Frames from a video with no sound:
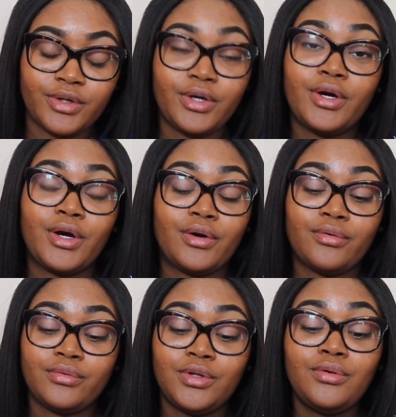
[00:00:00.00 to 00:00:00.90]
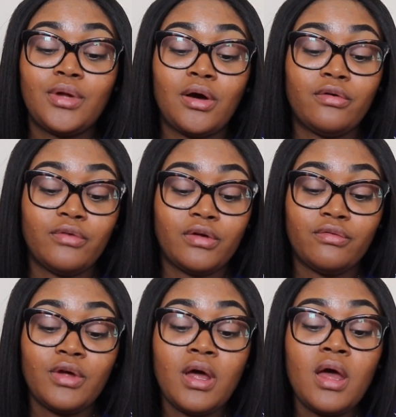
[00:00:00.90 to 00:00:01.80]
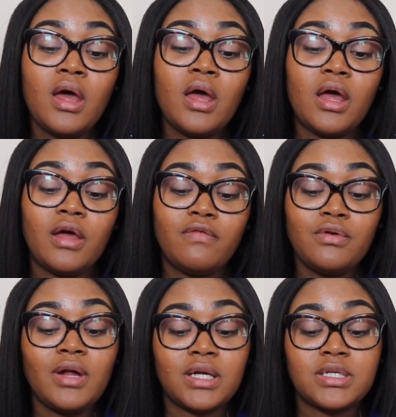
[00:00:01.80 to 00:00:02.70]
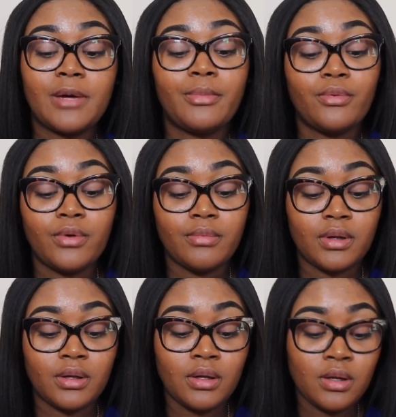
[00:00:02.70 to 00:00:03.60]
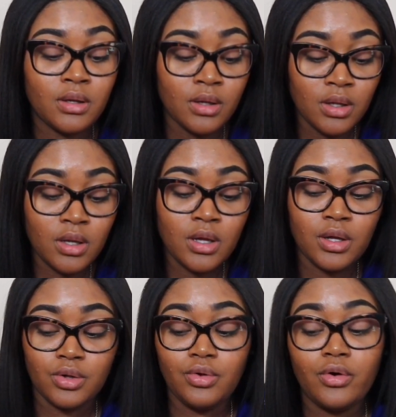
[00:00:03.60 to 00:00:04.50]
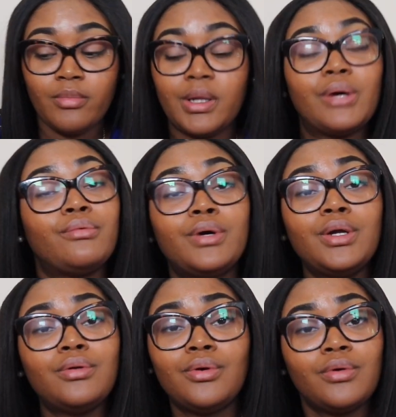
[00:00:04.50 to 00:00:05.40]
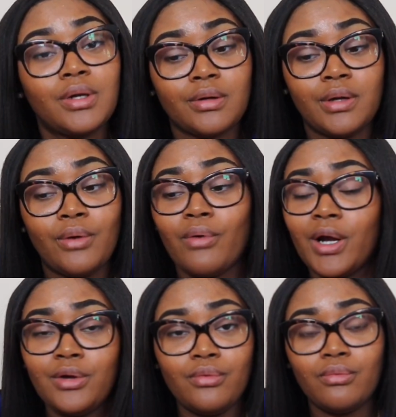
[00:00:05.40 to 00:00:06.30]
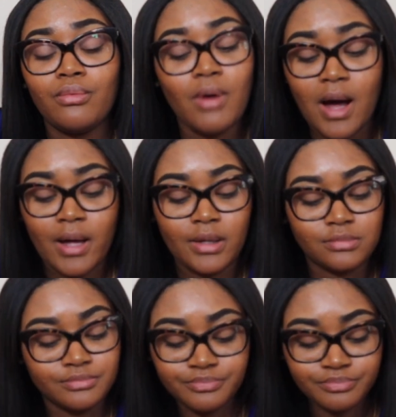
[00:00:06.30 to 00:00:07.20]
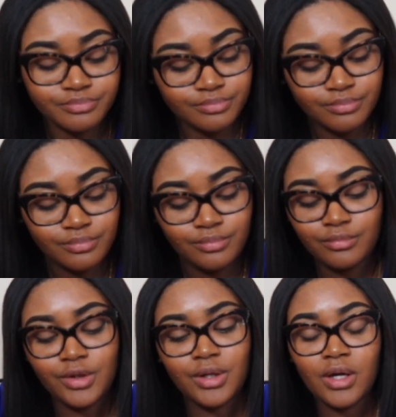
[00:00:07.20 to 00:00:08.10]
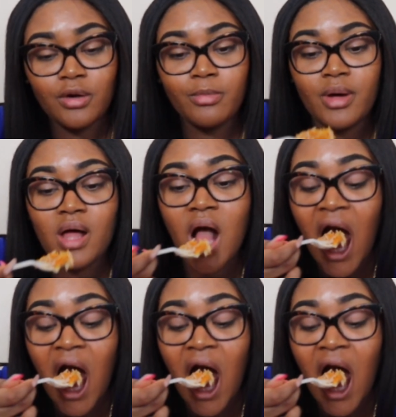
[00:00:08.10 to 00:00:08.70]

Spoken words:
girl, you know, if you're that type of woman, you're going to be like, what are you doing down there? Why? You know, but,